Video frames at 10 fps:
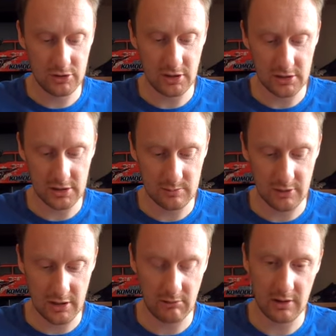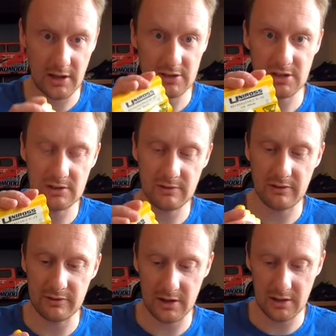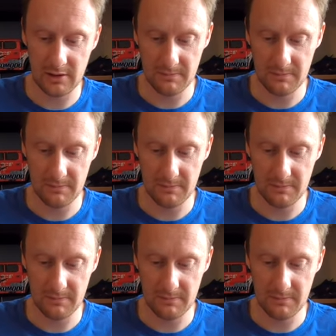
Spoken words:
charge this pretty quickly at 650.